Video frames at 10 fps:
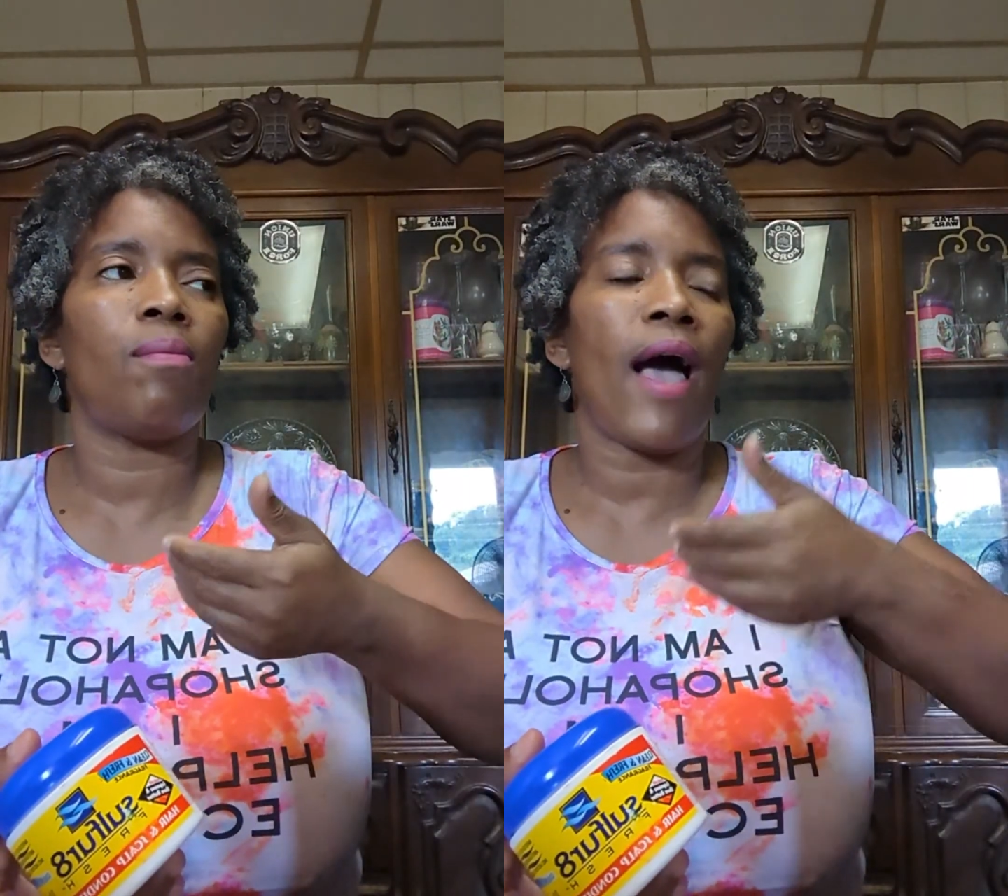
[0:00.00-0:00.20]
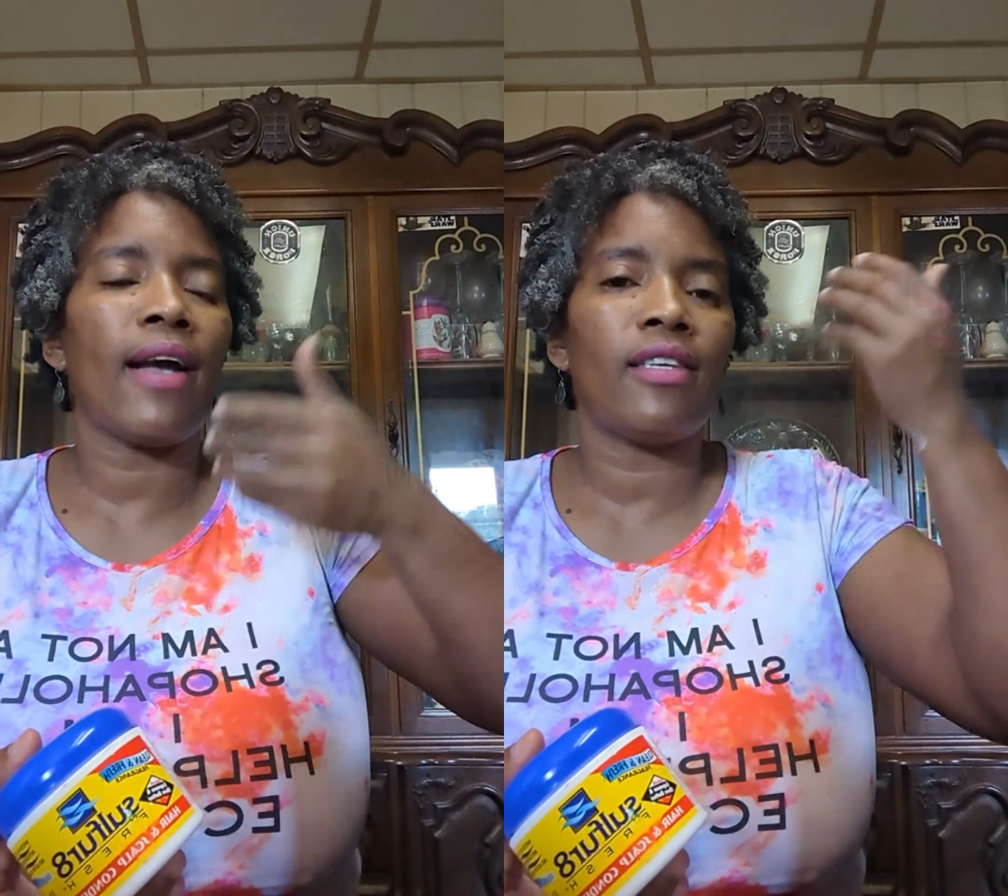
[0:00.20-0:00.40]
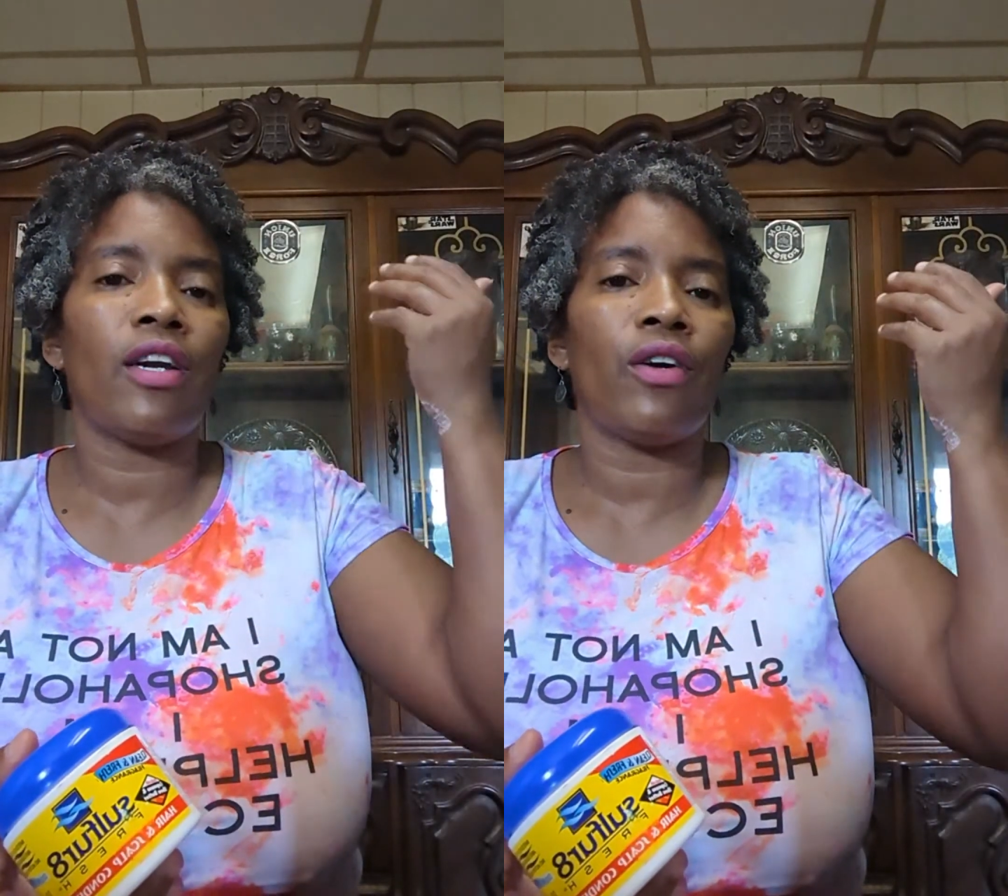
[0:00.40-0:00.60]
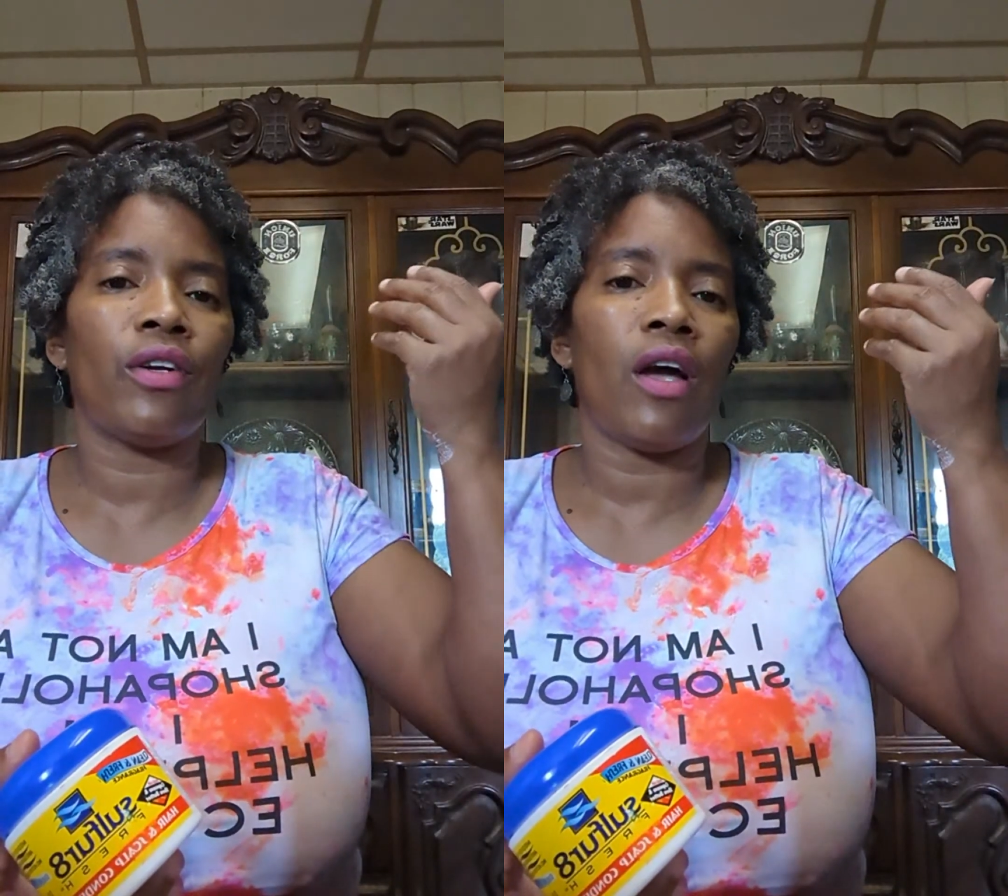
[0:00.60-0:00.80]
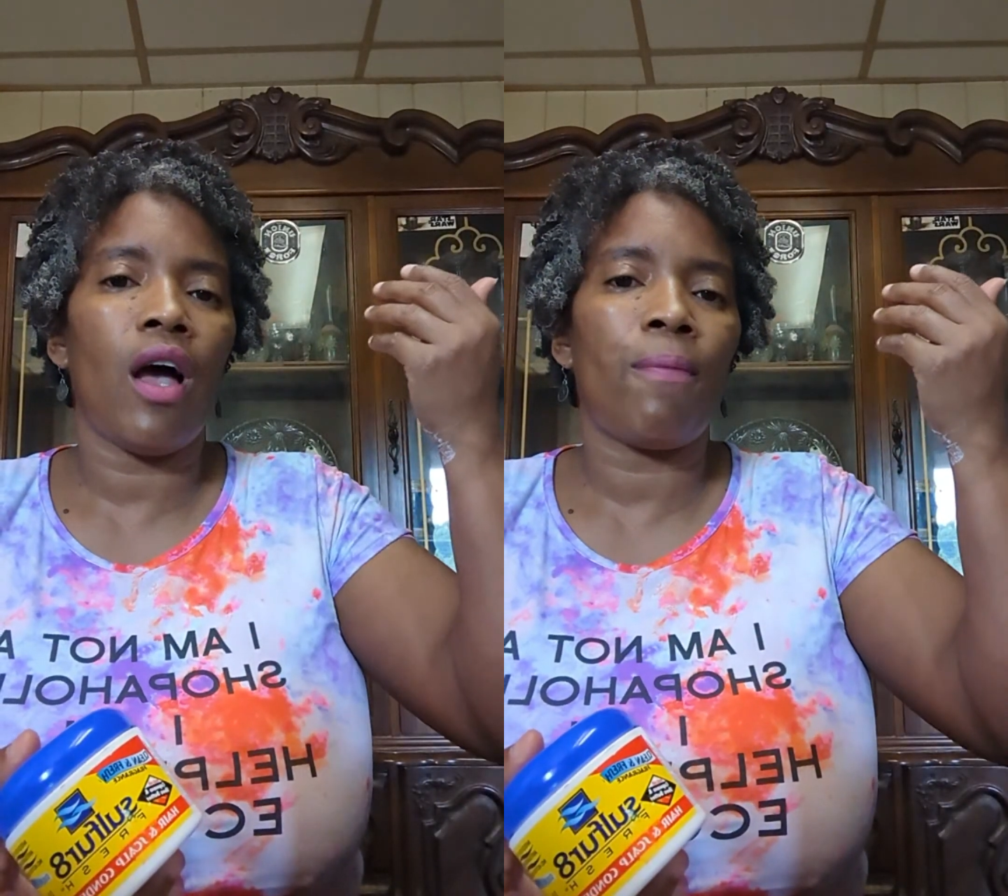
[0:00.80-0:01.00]

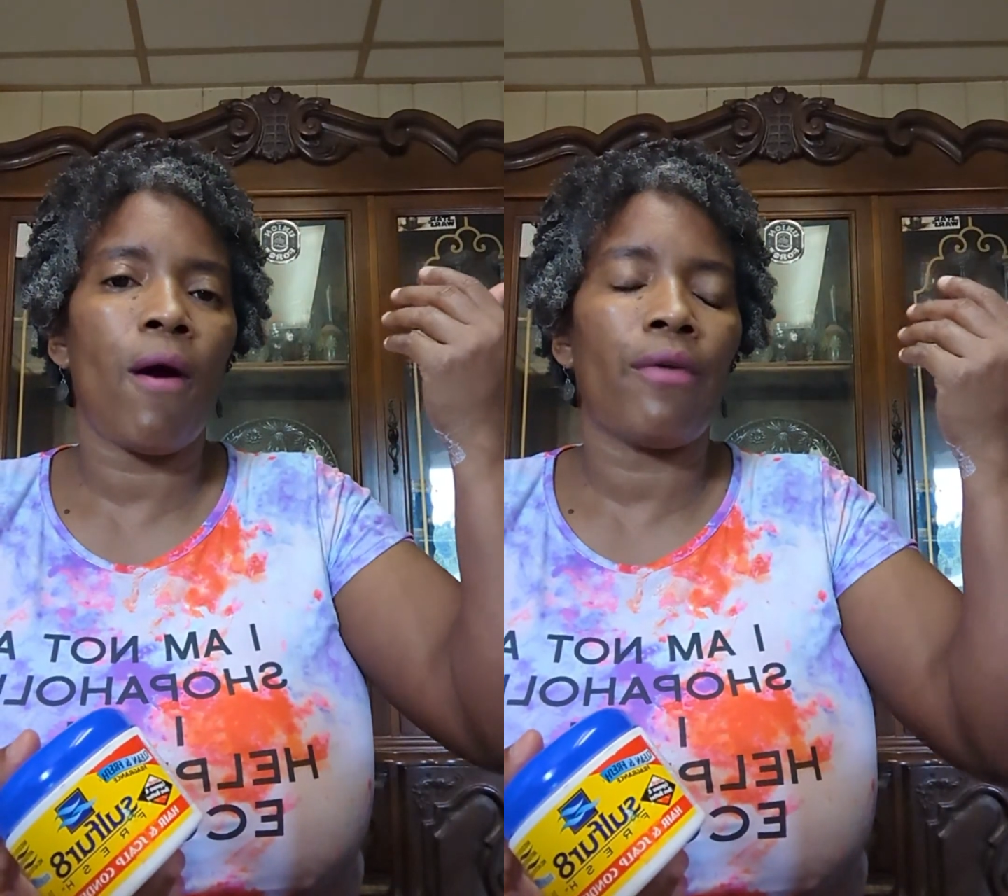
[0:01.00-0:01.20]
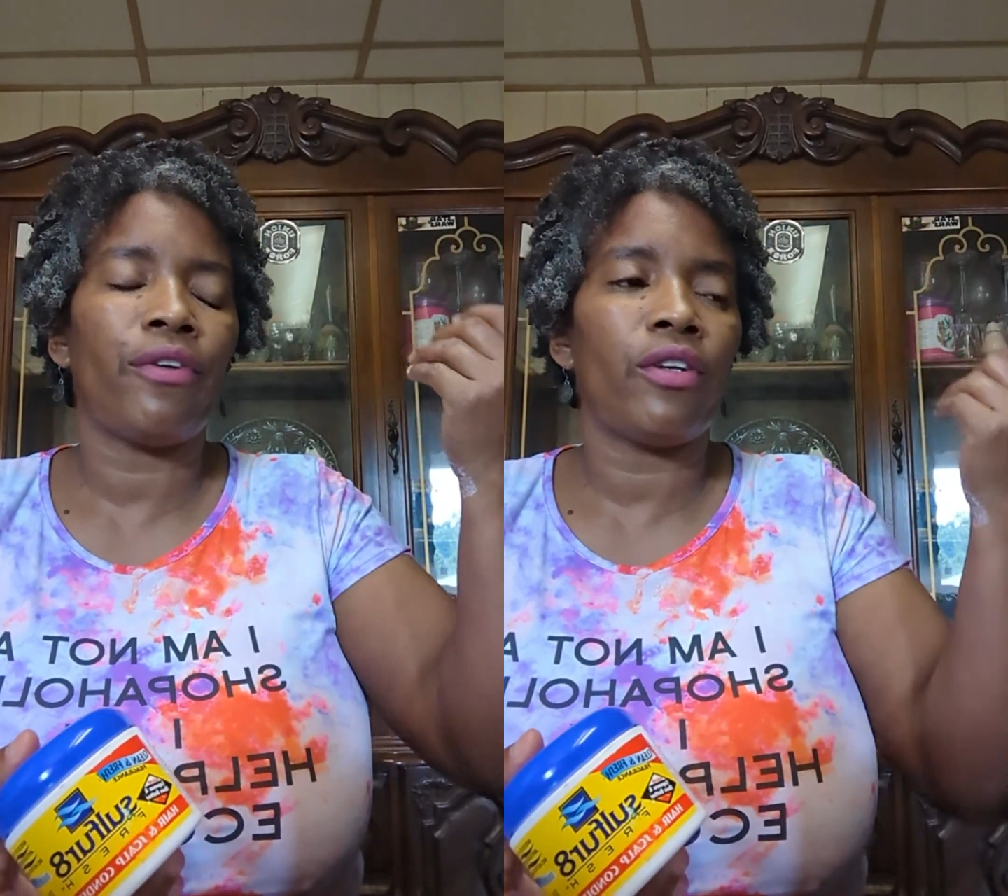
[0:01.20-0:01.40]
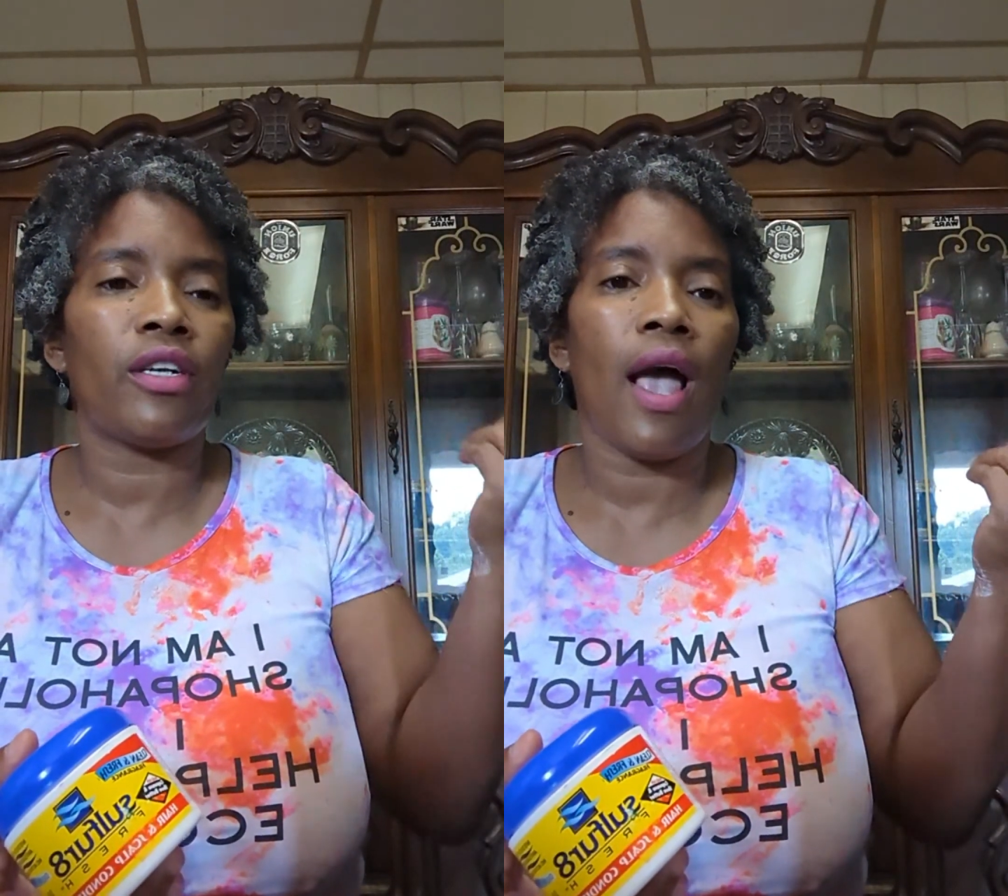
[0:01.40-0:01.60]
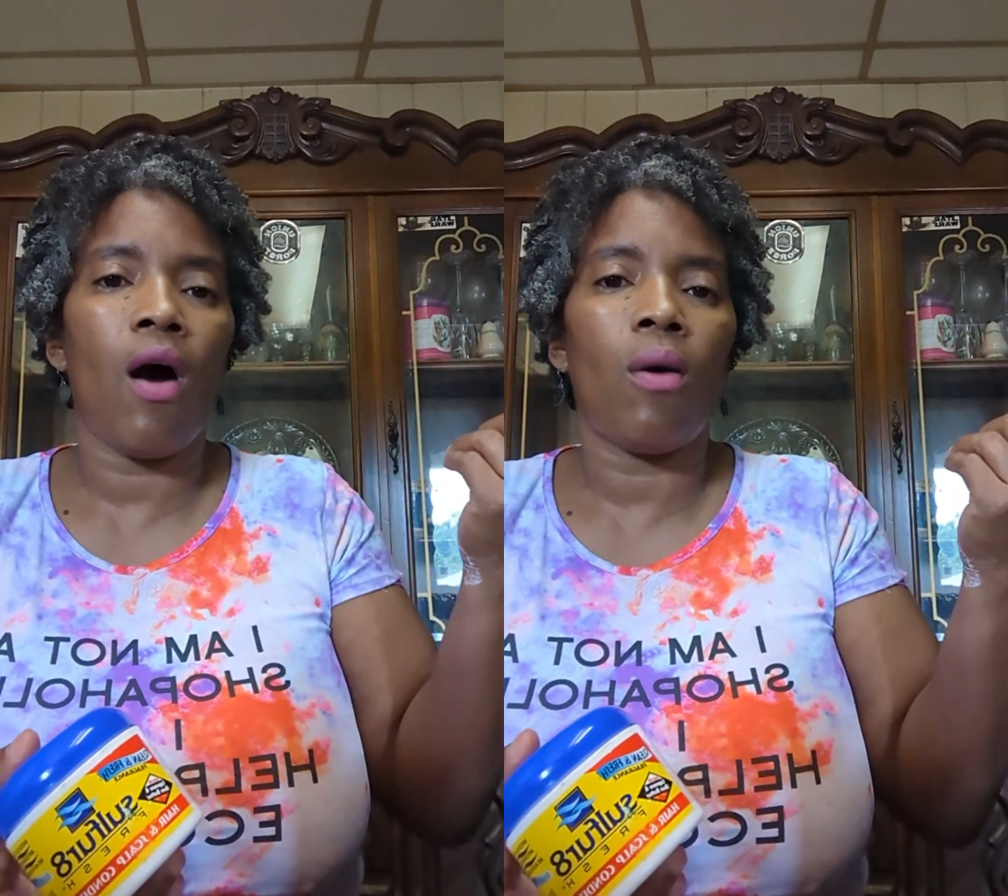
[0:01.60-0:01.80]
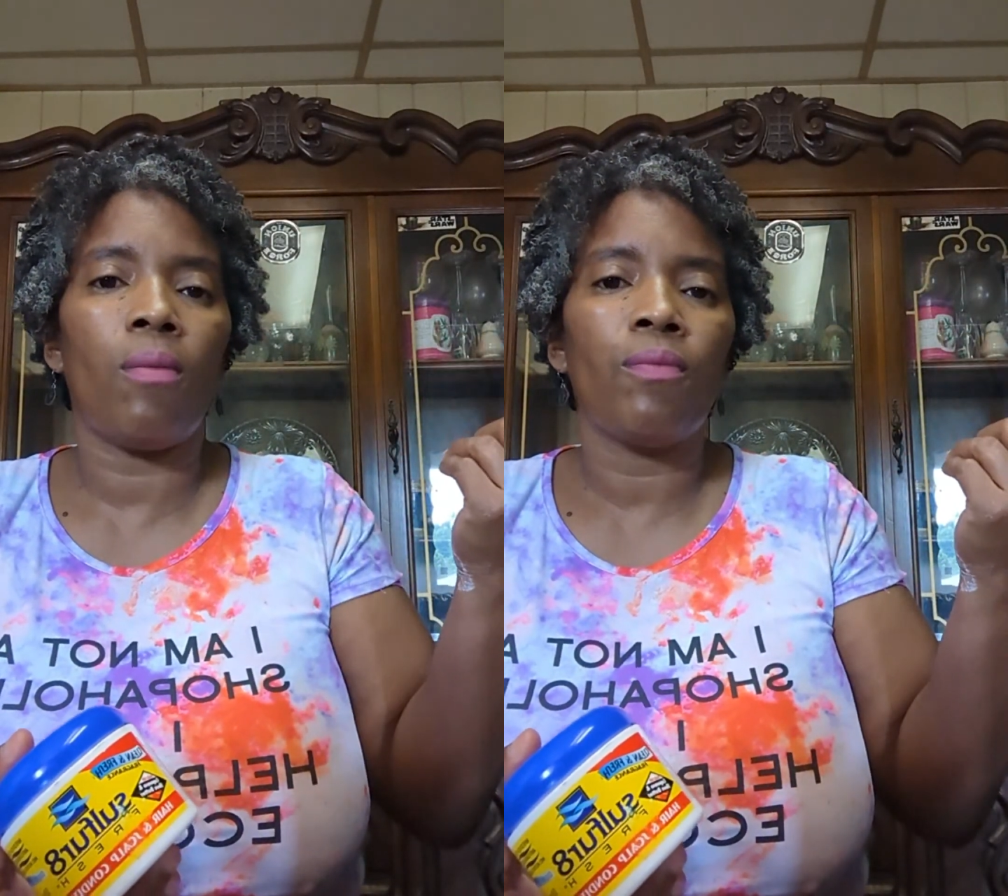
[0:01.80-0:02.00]
bacteria up off your scalp.